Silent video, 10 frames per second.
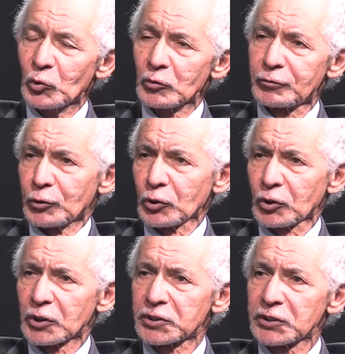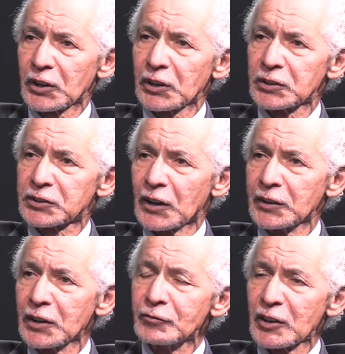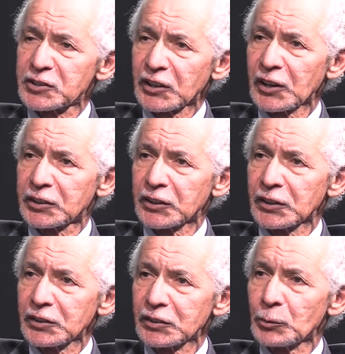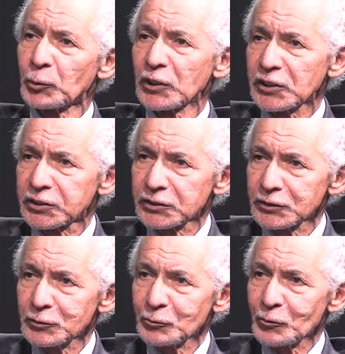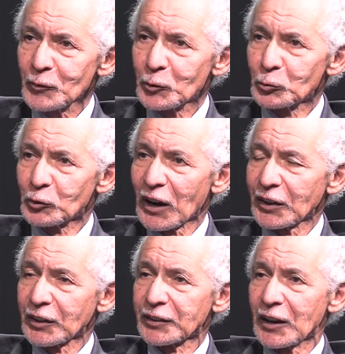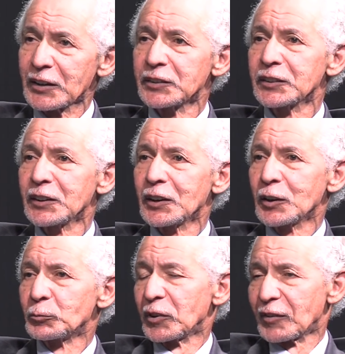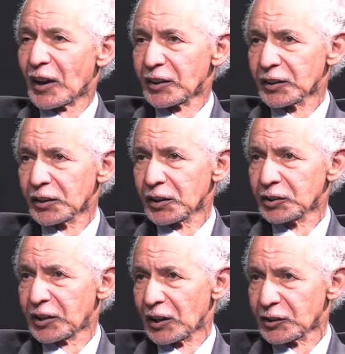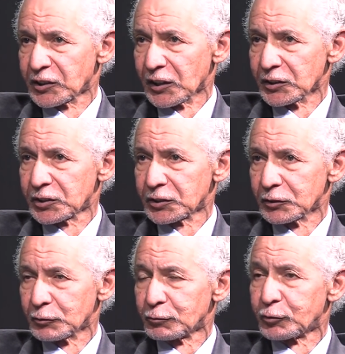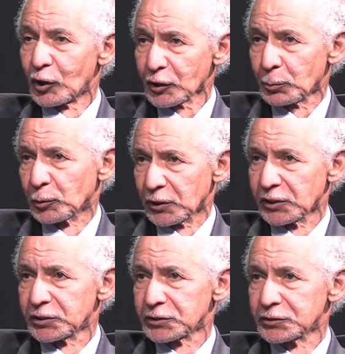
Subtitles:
focus is on investigating the police rather than providing intelligence for the police.